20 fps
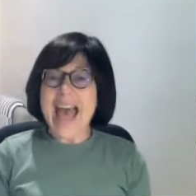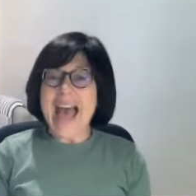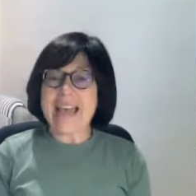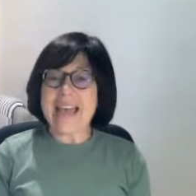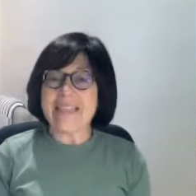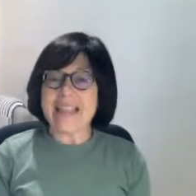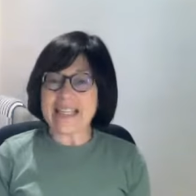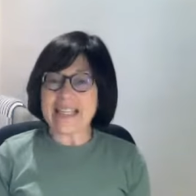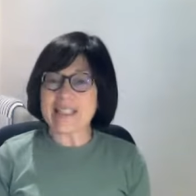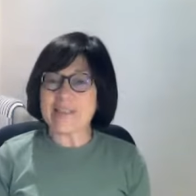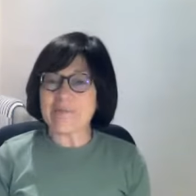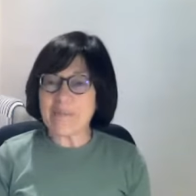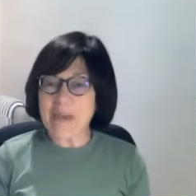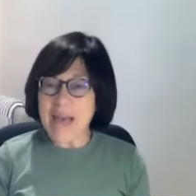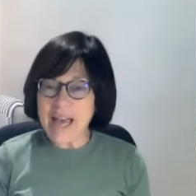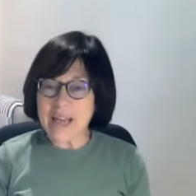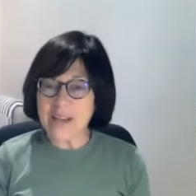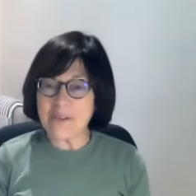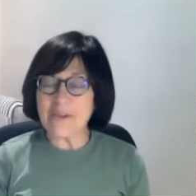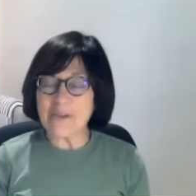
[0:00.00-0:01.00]
And that's
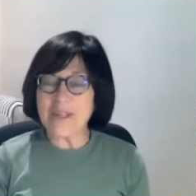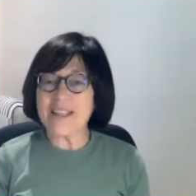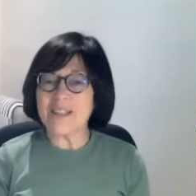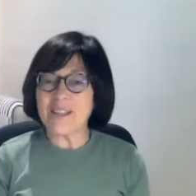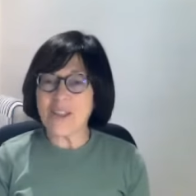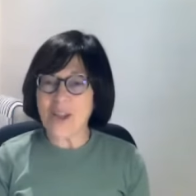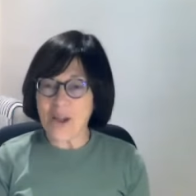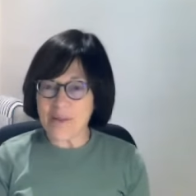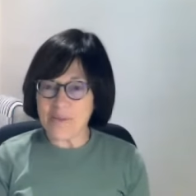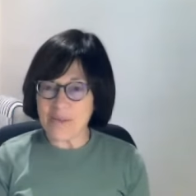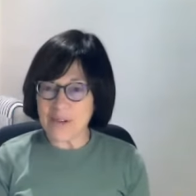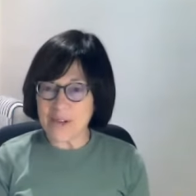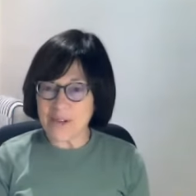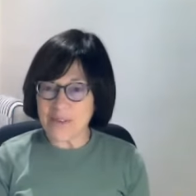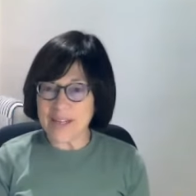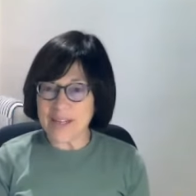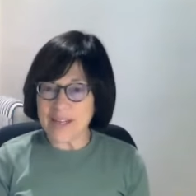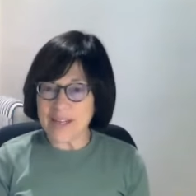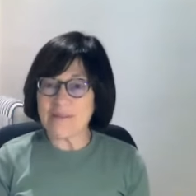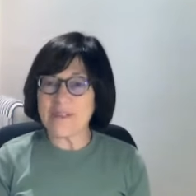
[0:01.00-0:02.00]
back when the
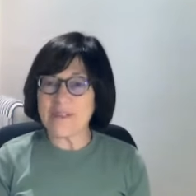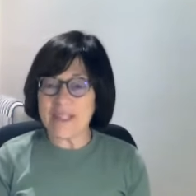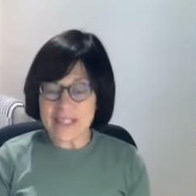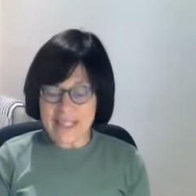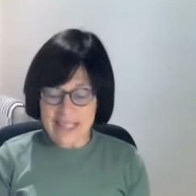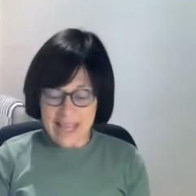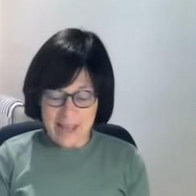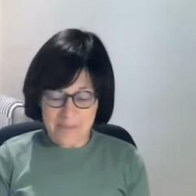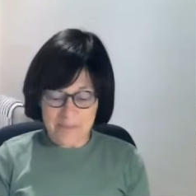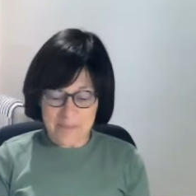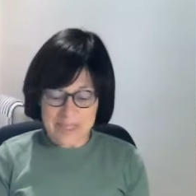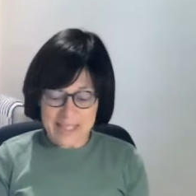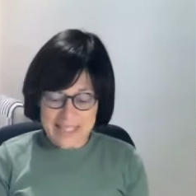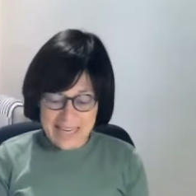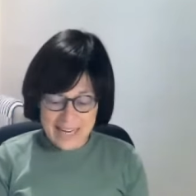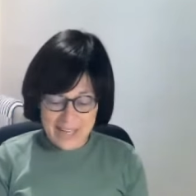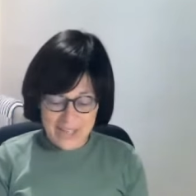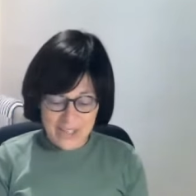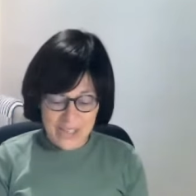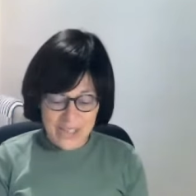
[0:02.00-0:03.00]
library was
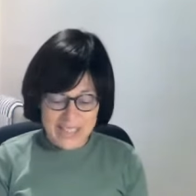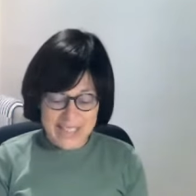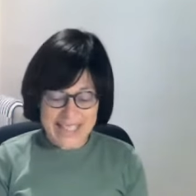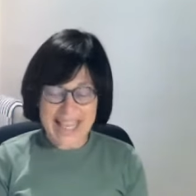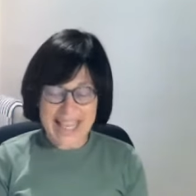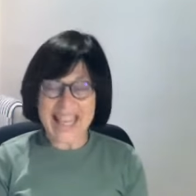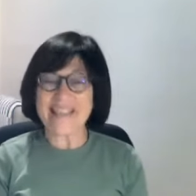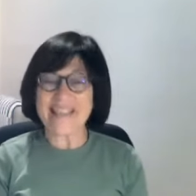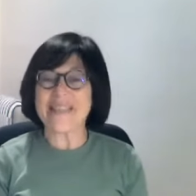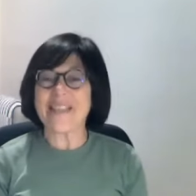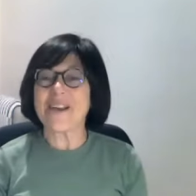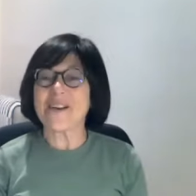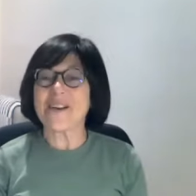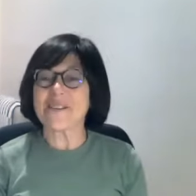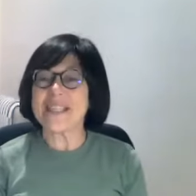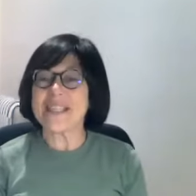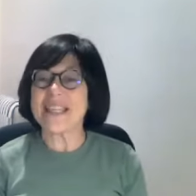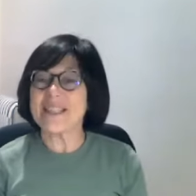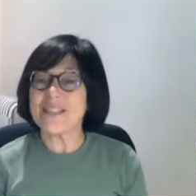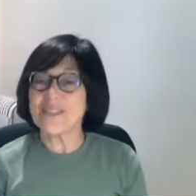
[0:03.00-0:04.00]
upstairs in the
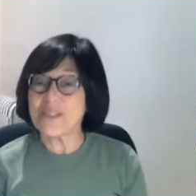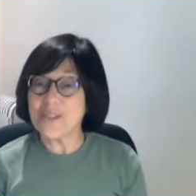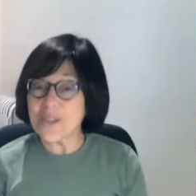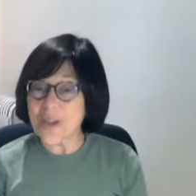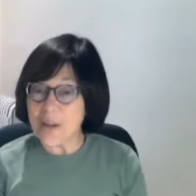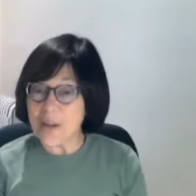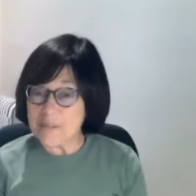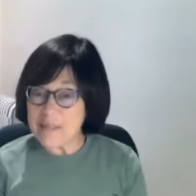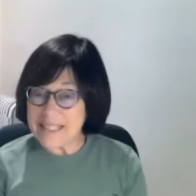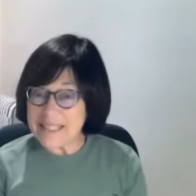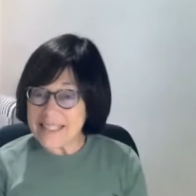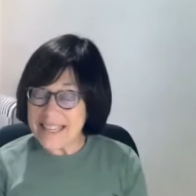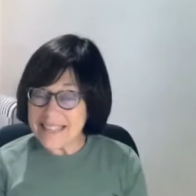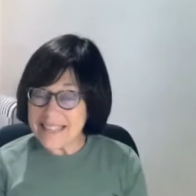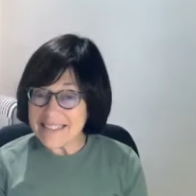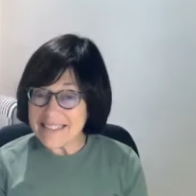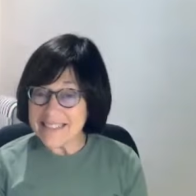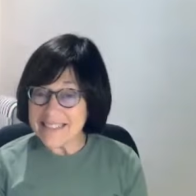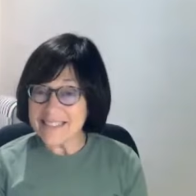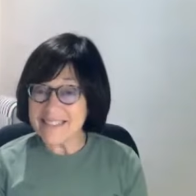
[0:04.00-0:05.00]
Coates Luke Shopping
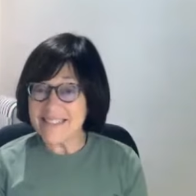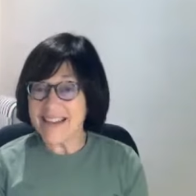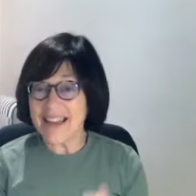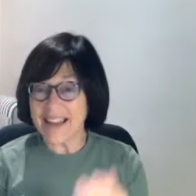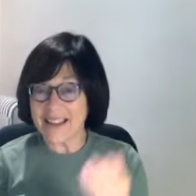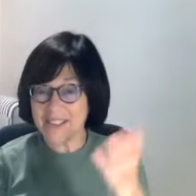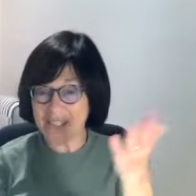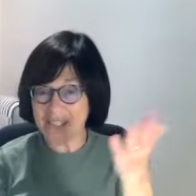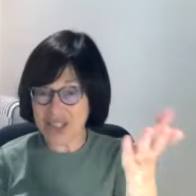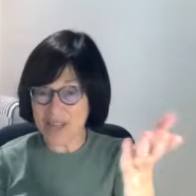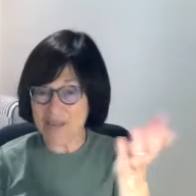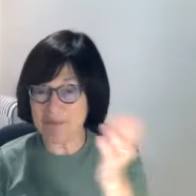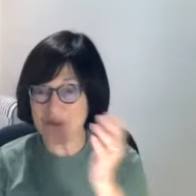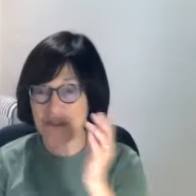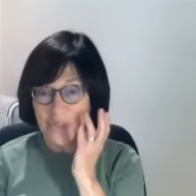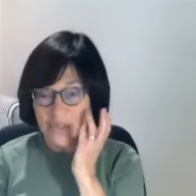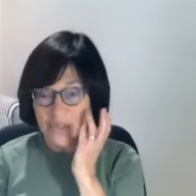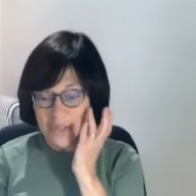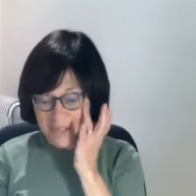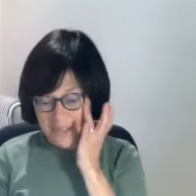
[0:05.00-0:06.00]
Center, which I'm
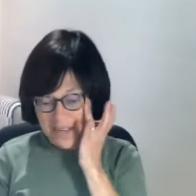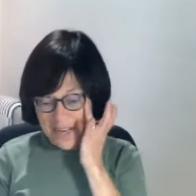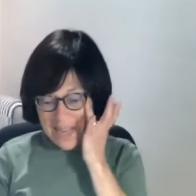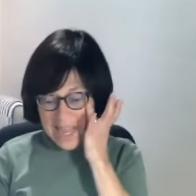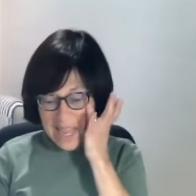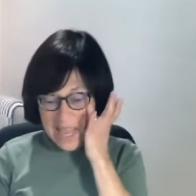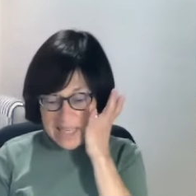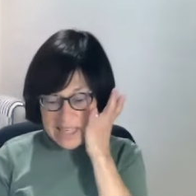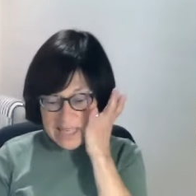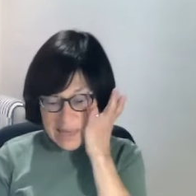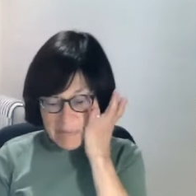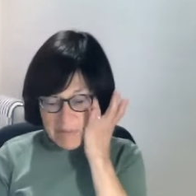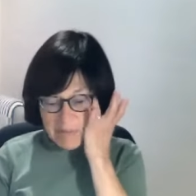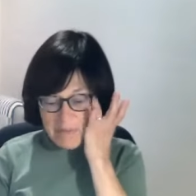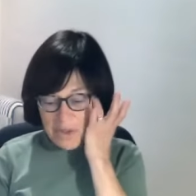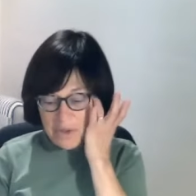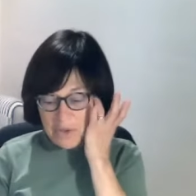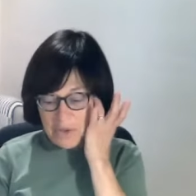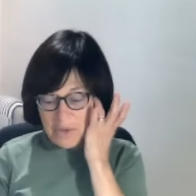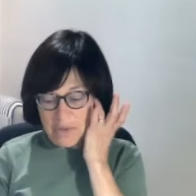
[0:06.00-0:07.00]
sure some of
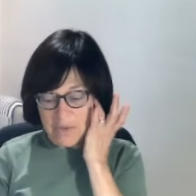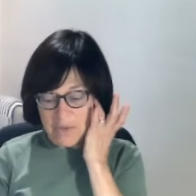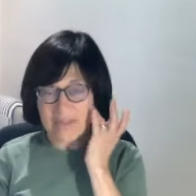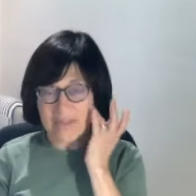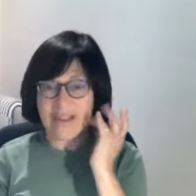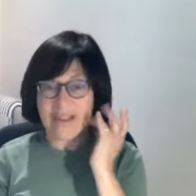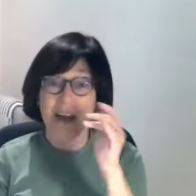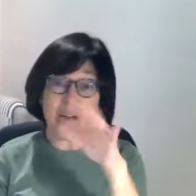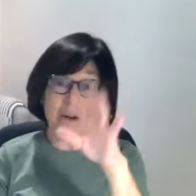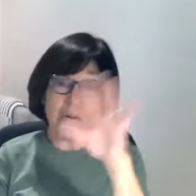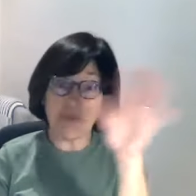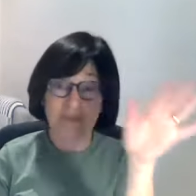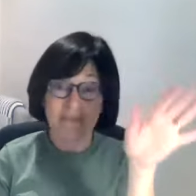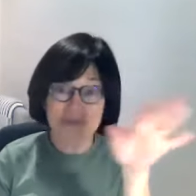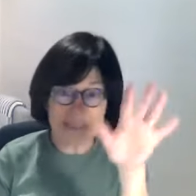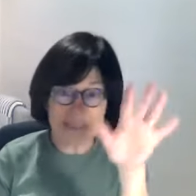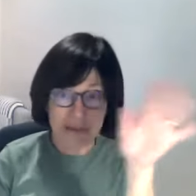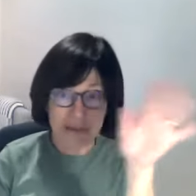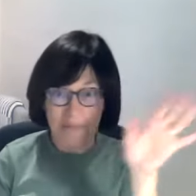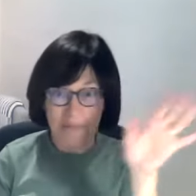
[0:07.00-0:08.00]
you, I
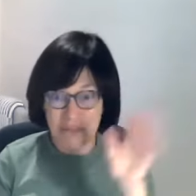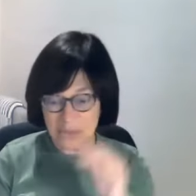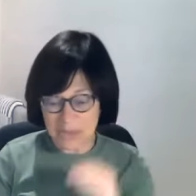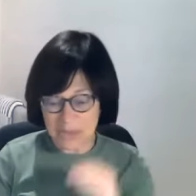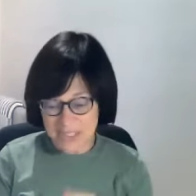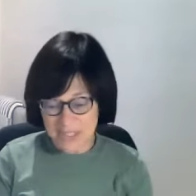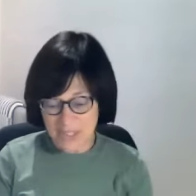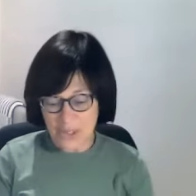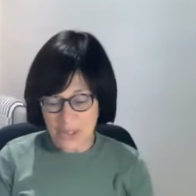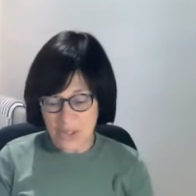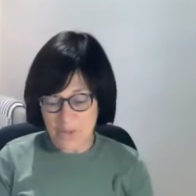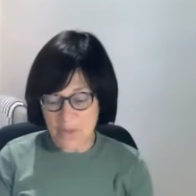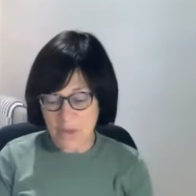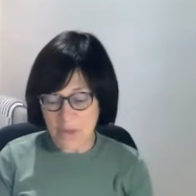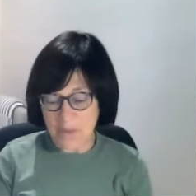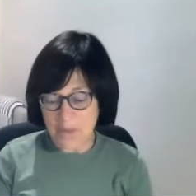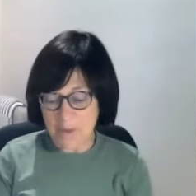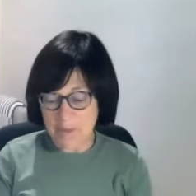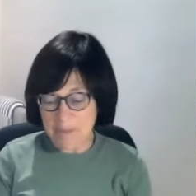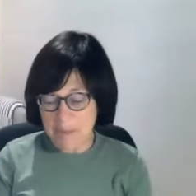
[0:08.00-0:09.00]
hope some of you listeners
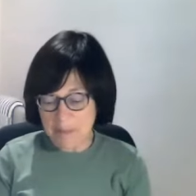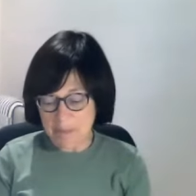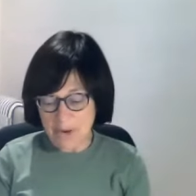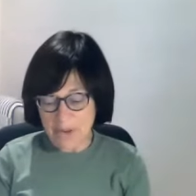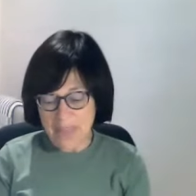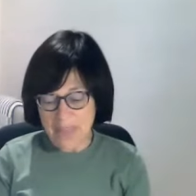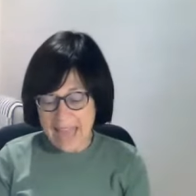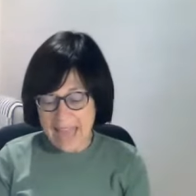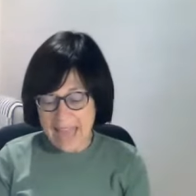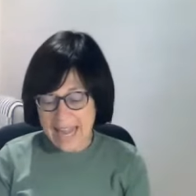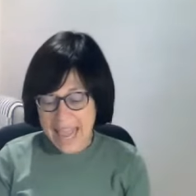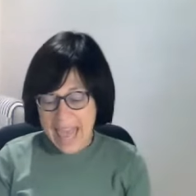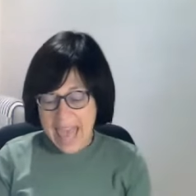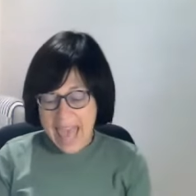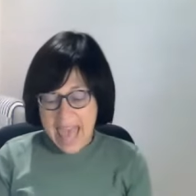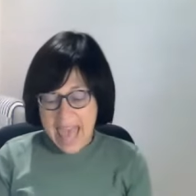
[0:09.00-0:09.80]
will remember that.